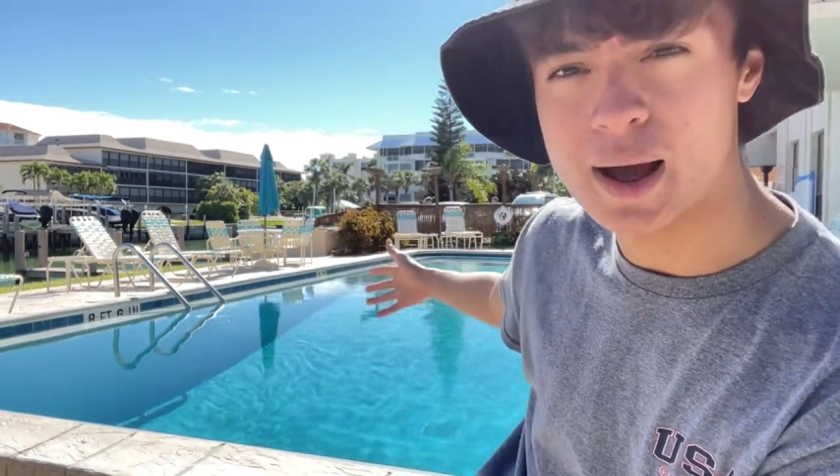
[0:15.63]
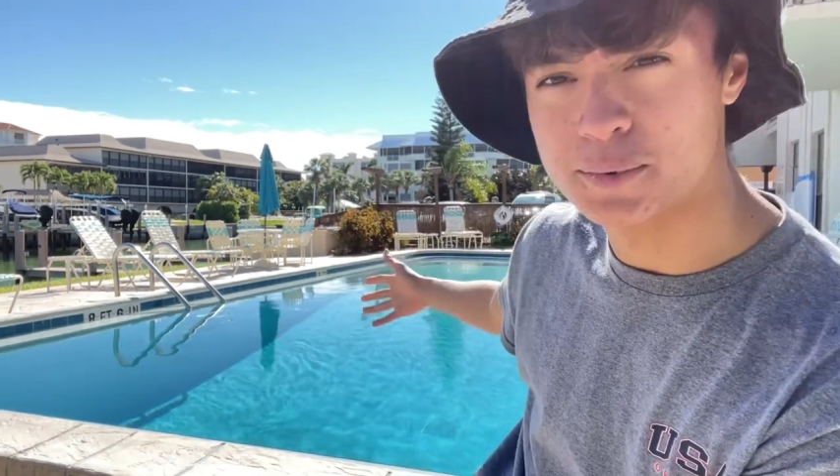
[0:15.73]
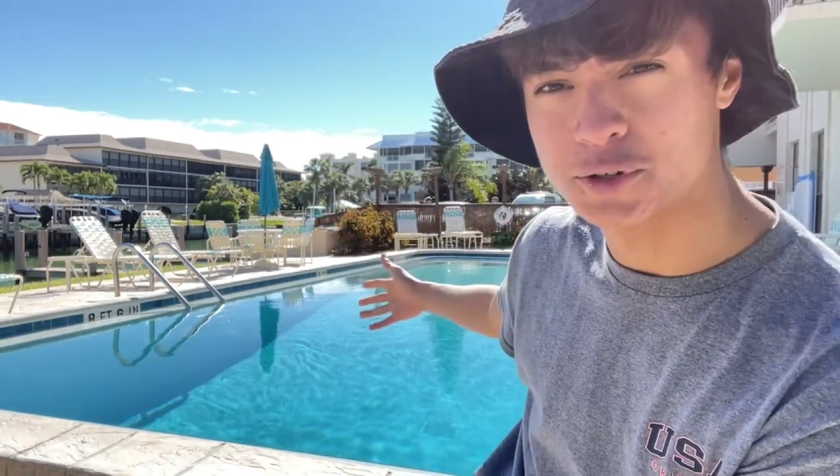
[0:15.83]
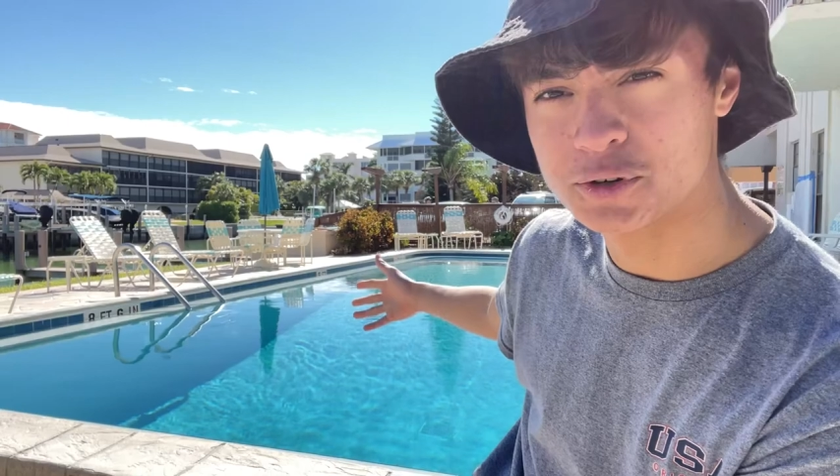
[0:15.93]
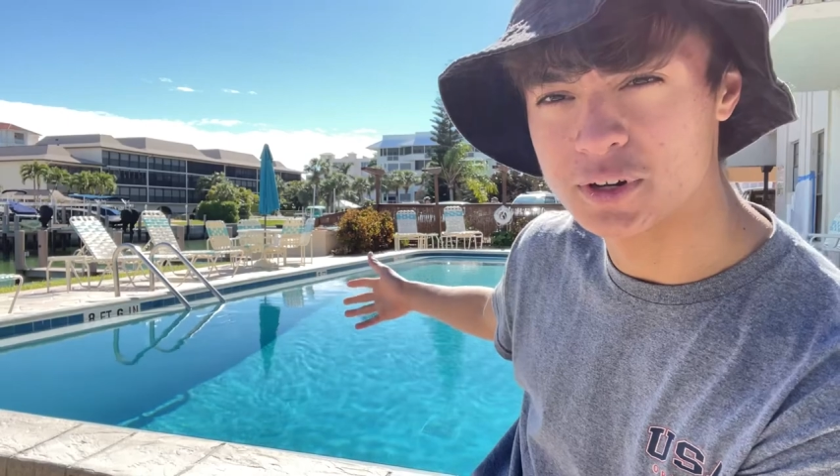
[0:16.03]

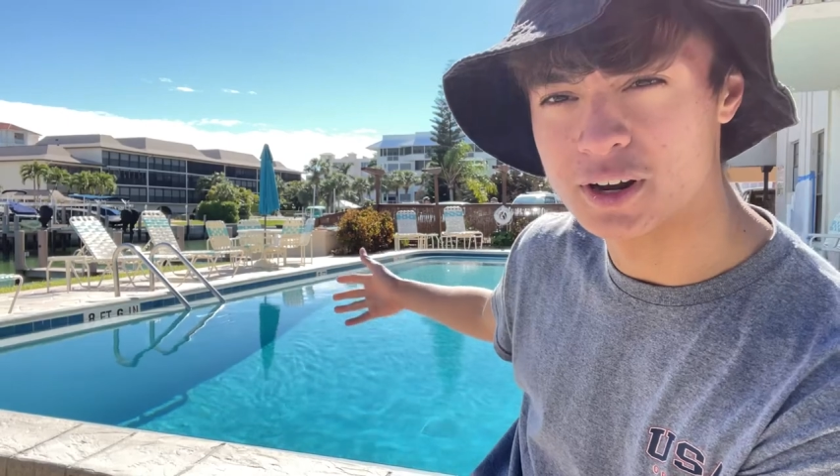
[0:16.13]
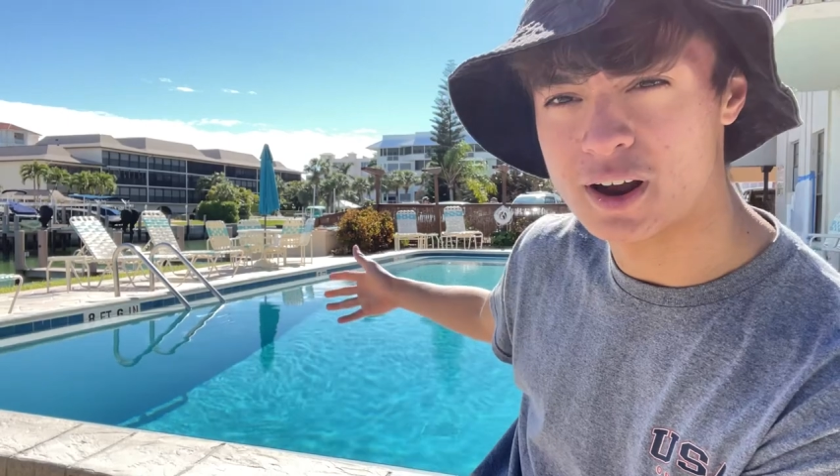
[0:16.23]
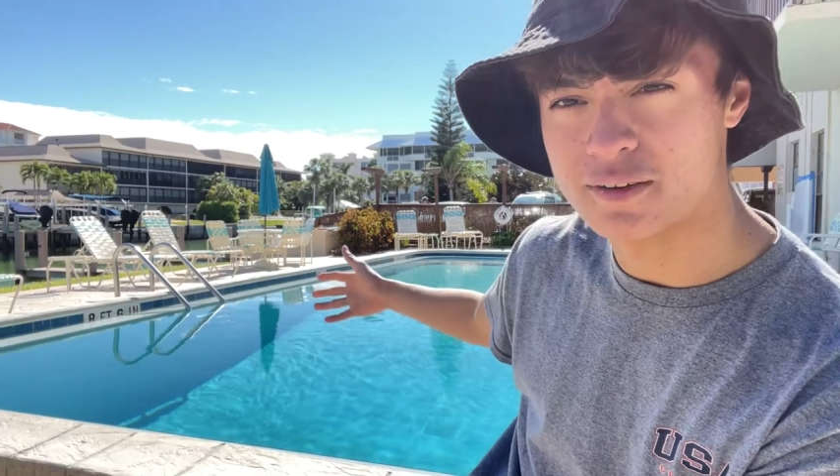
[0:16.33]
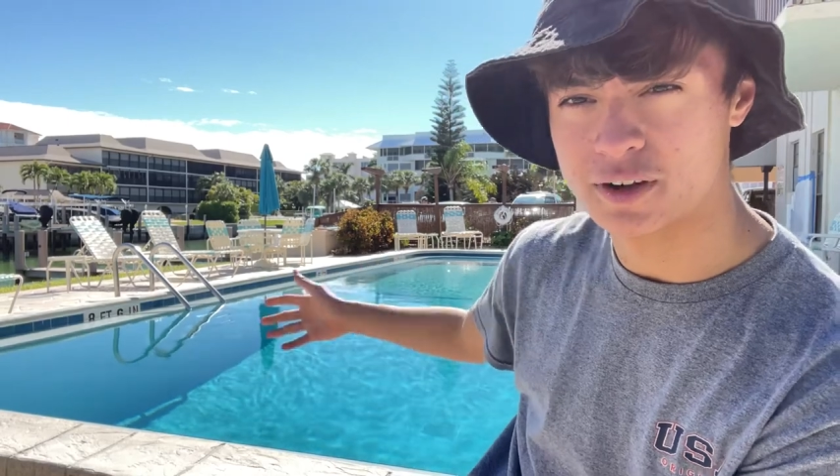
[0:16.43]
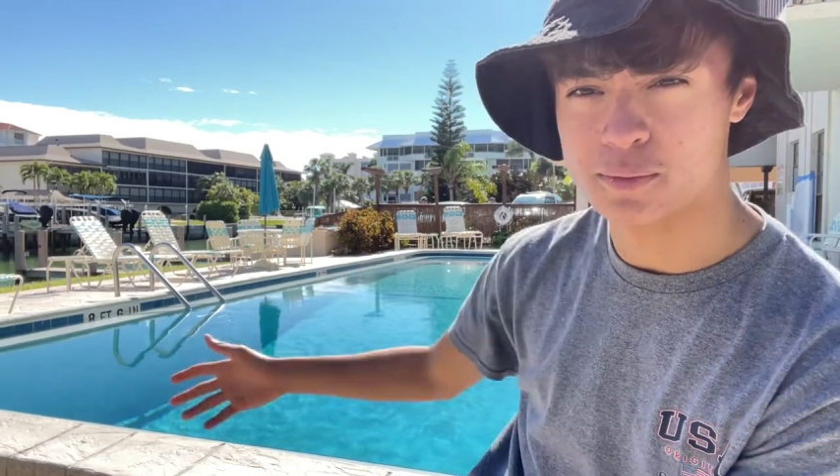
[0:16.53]
opportunity here,
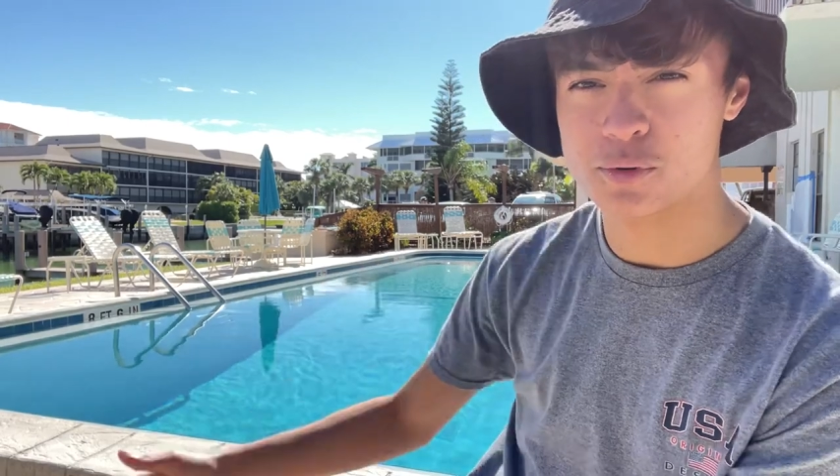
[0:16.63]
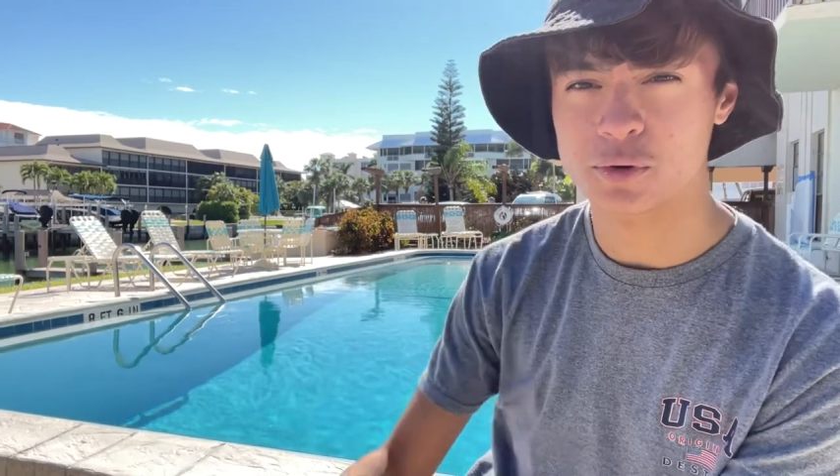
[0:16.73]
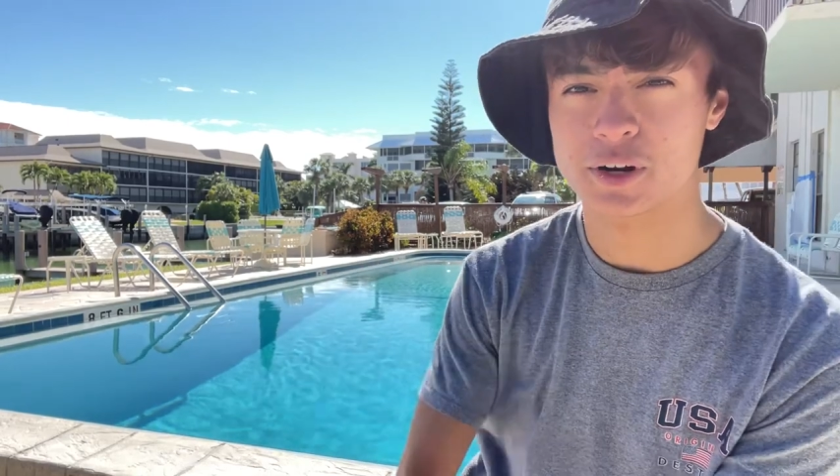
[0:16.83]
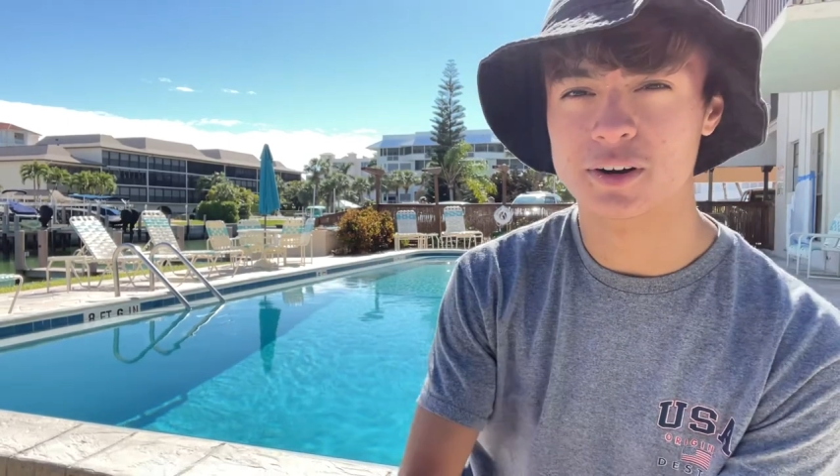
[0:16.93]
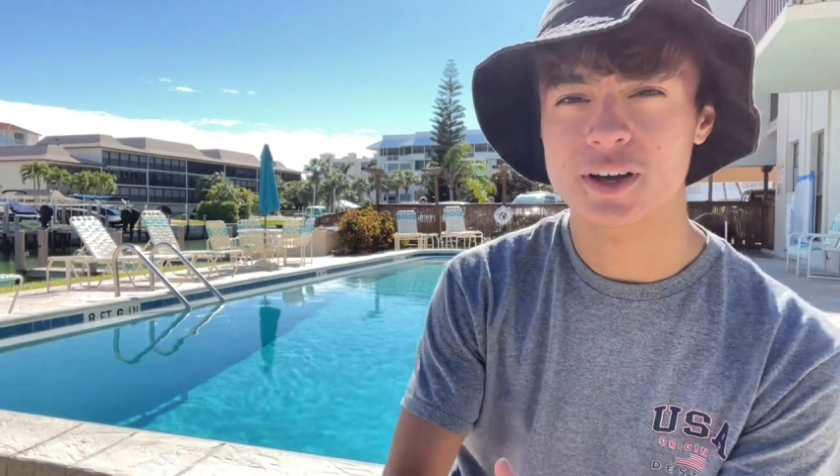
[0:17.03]
having a
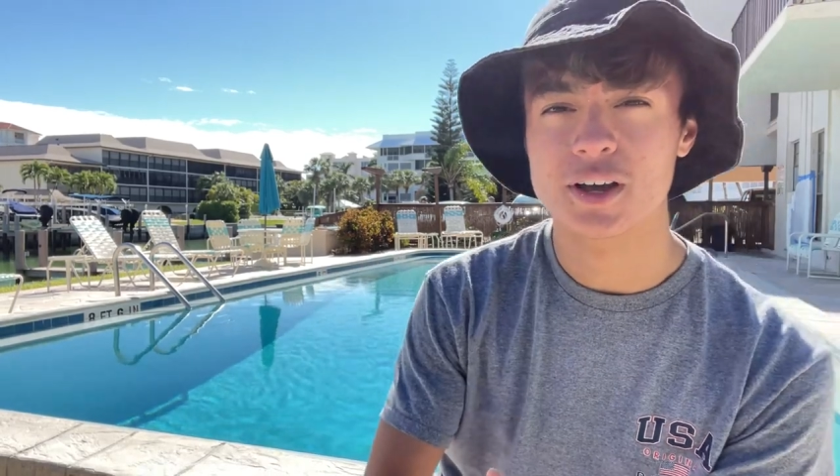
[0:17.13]
pool here.